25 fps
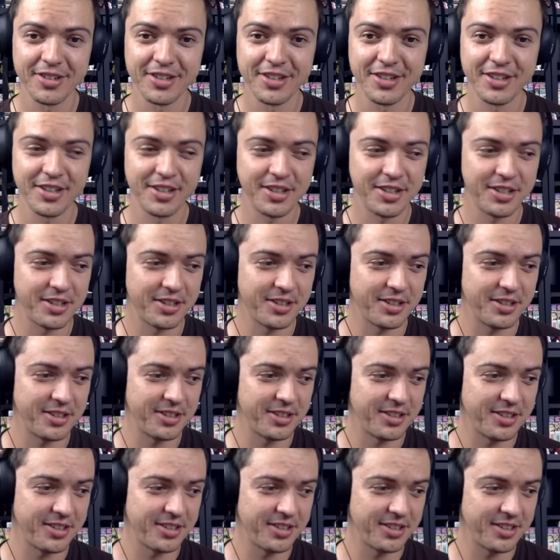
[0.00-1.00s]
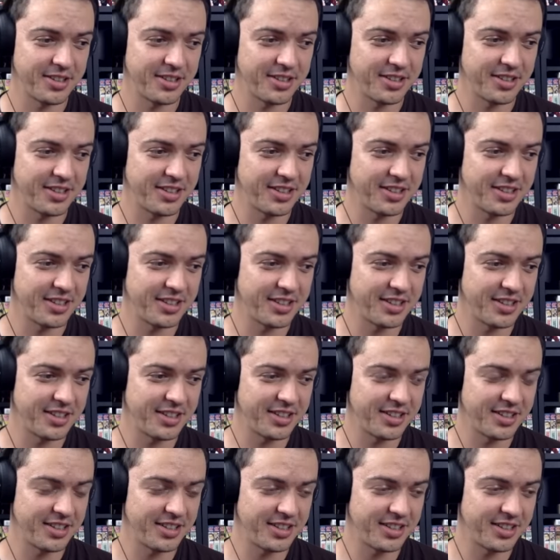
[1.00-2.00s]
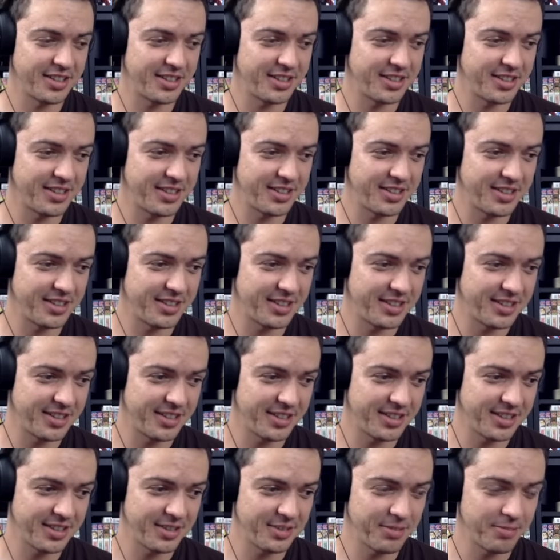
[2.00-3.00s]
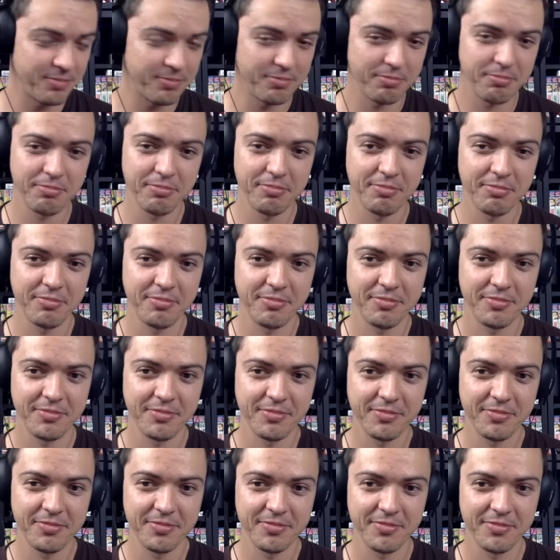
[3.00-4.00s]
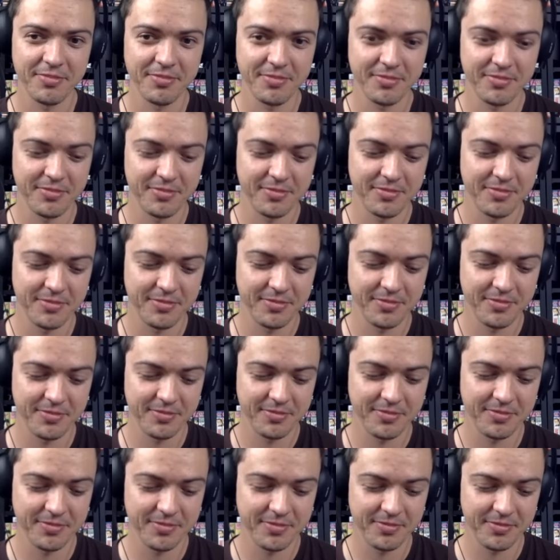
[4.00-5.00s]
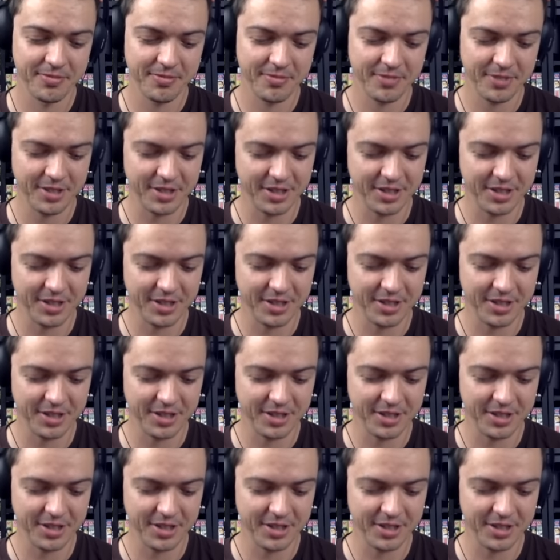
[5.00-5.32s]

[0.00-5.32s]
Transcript: The person shown says nothing.